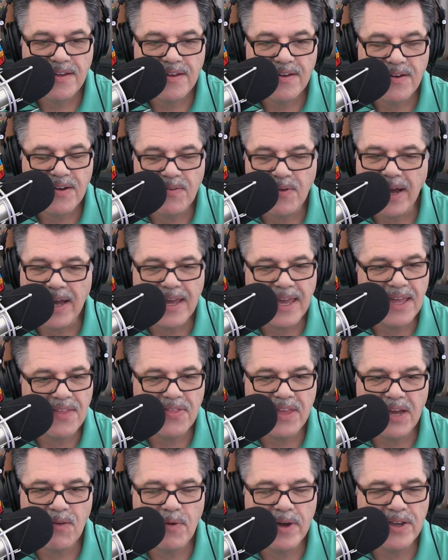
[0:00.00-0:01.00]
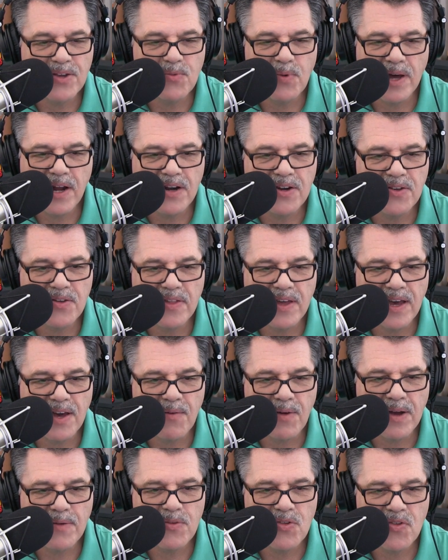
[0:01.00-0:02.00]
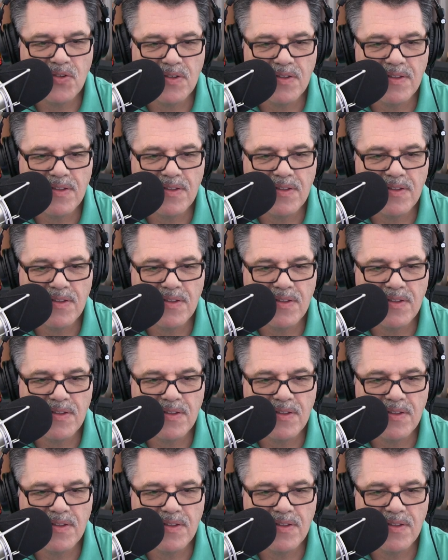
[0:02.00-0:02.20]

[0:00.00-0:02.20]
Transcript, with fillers: Why well, can't think, why you want to do this. that. Why no. would you?